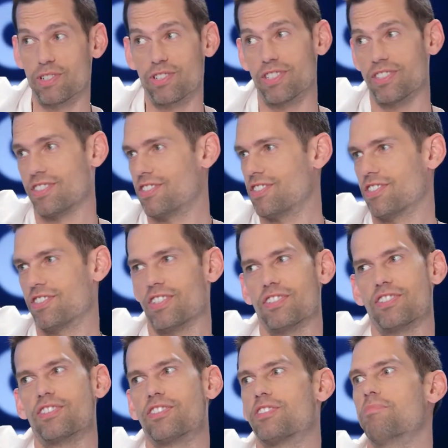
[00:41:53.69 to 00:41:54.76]
which is just a
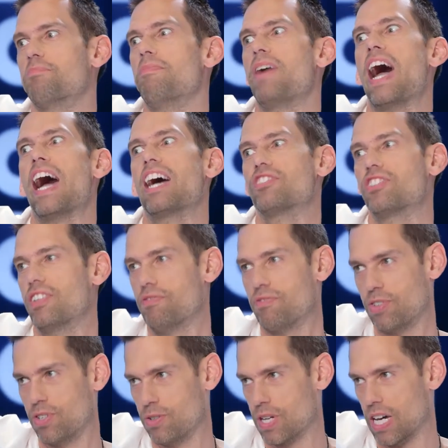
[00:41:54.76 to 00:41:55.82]
smash hit
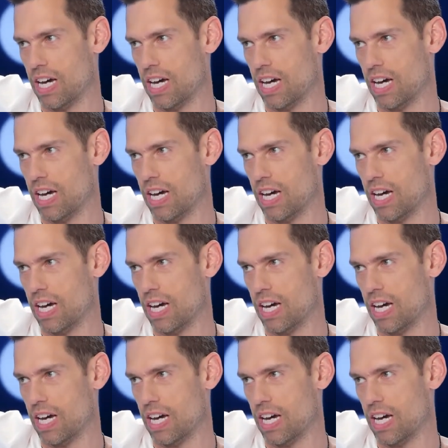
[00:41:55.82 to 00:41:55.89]
for you